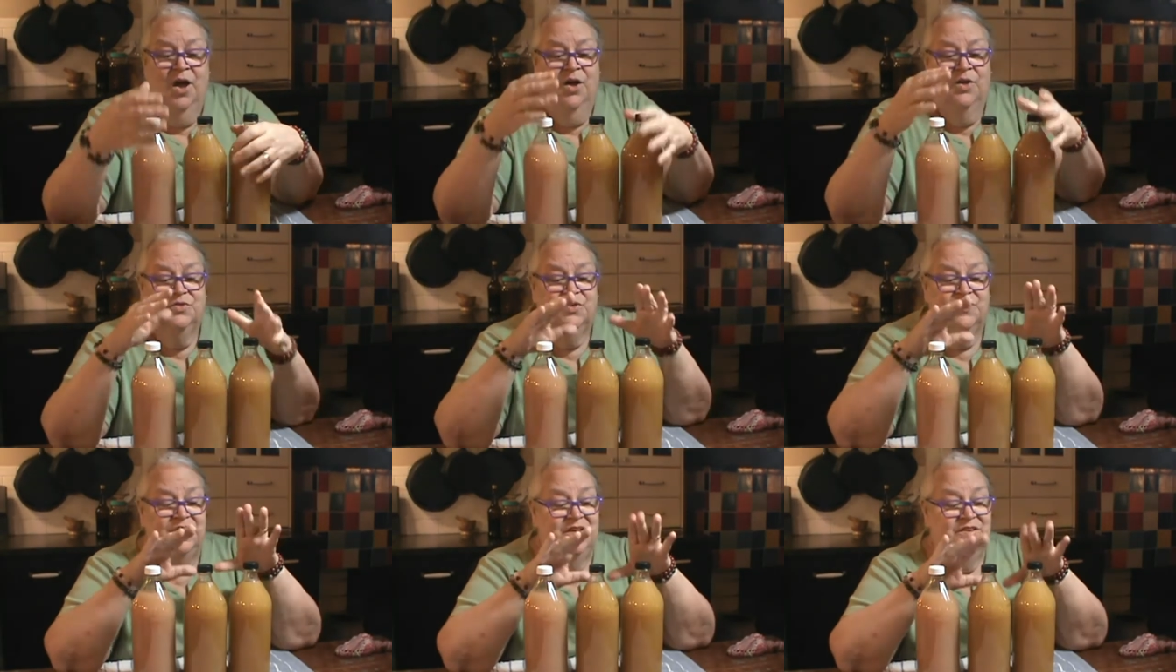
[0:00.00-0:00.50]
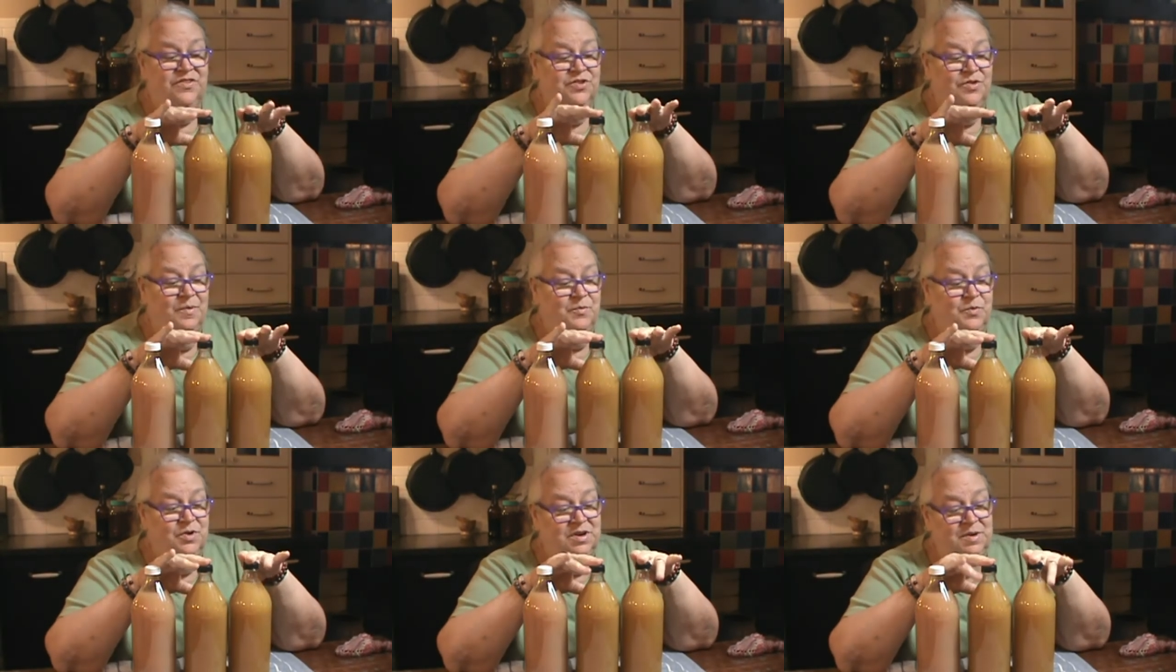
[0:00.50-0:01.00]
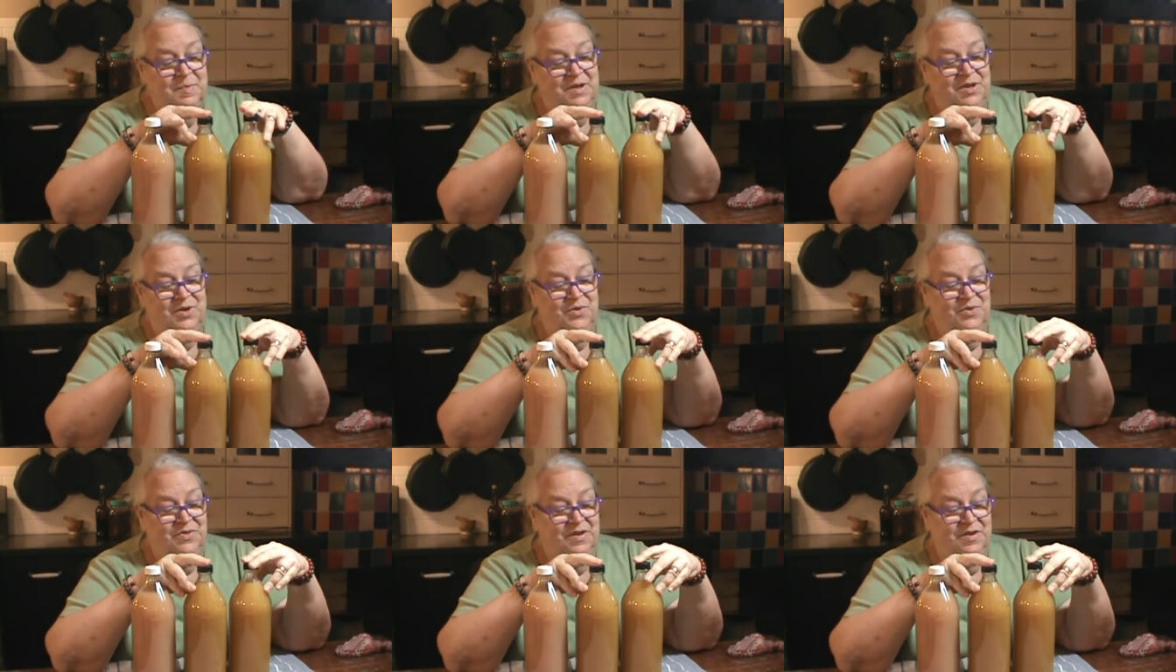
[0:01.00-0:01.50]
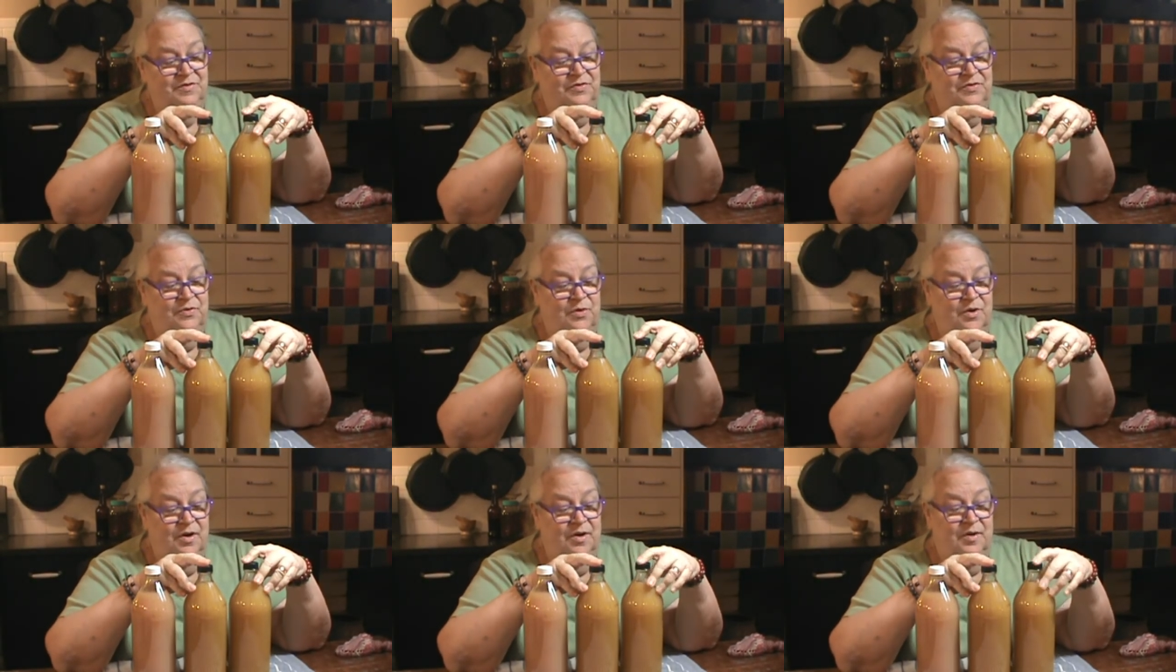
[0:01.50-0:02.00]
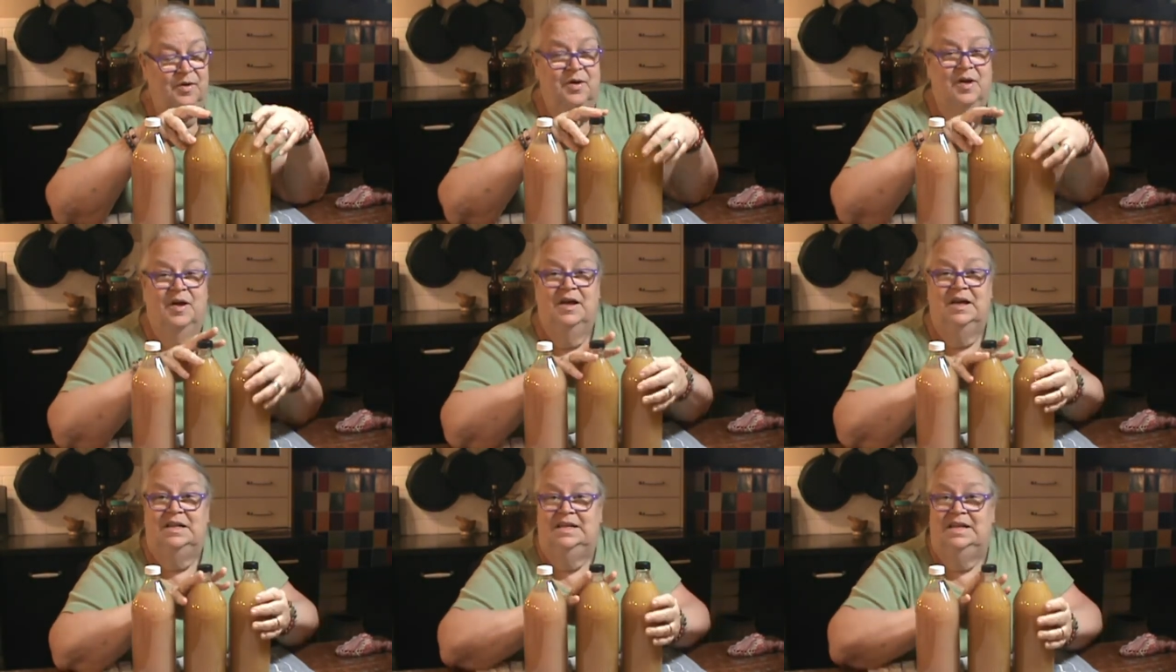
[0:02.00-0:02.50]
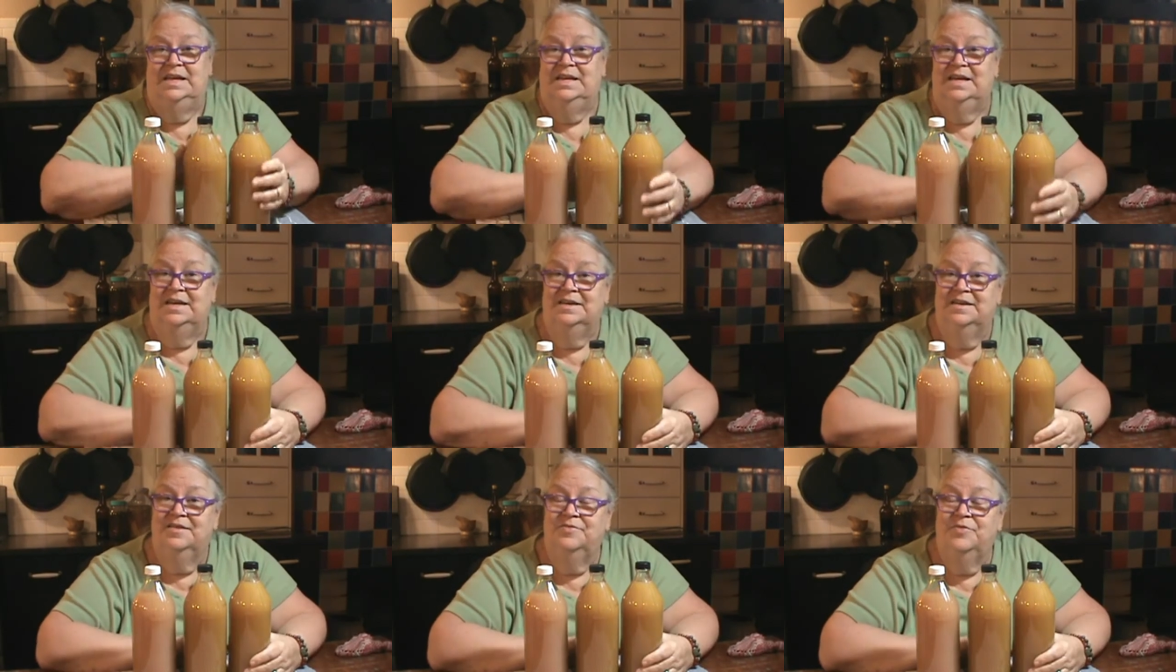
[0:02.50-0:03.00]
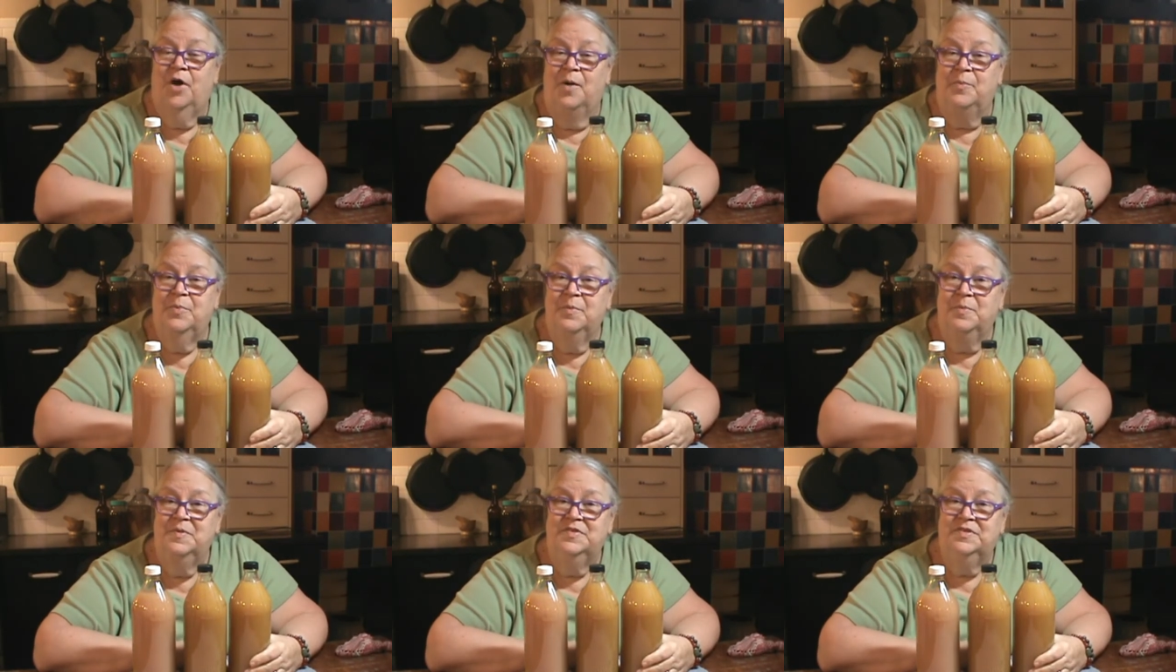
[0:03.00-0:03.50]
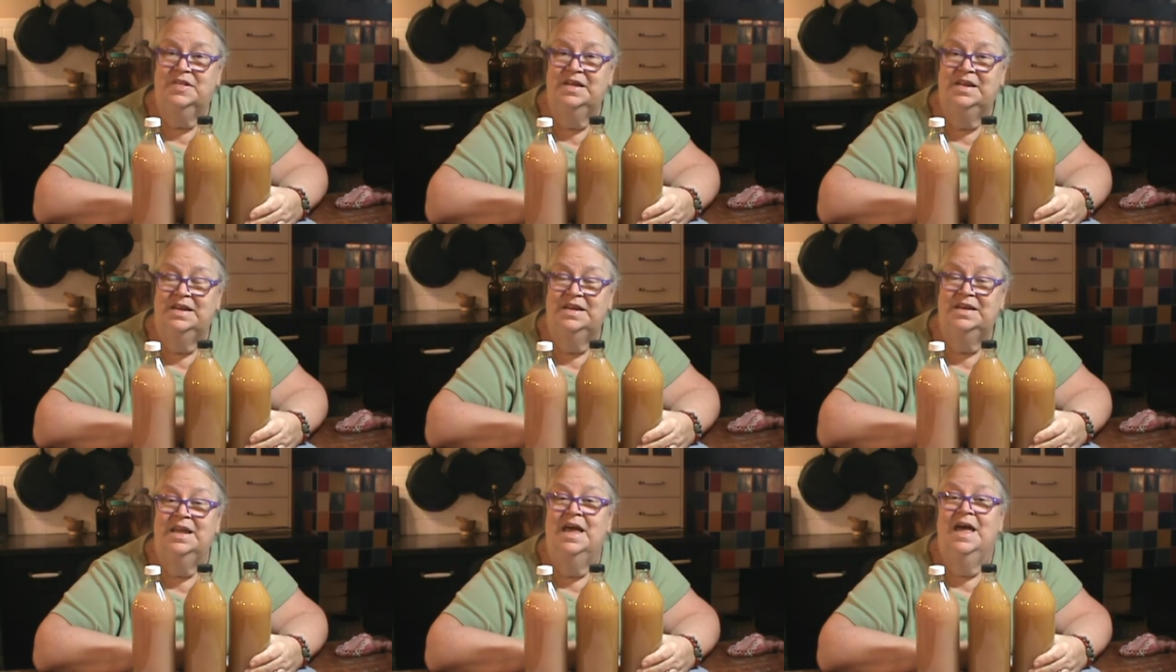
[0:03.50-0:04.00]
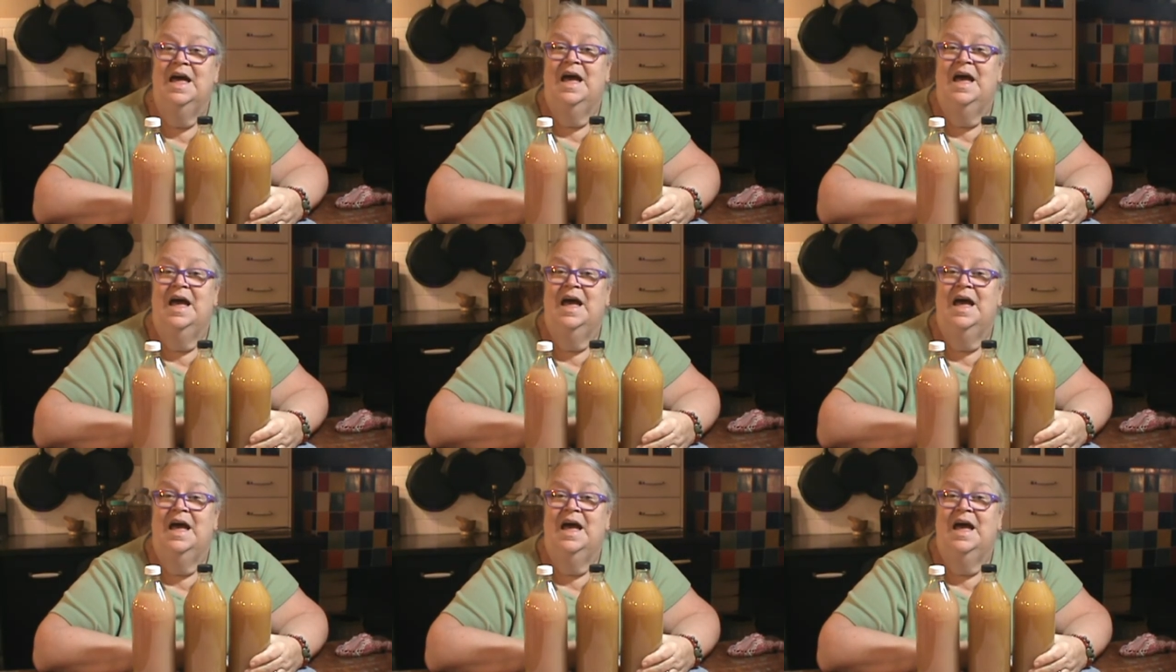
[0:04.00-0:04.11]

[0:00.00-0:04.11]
So these two I'm going to be using for cleaning, all-purpose cleaning,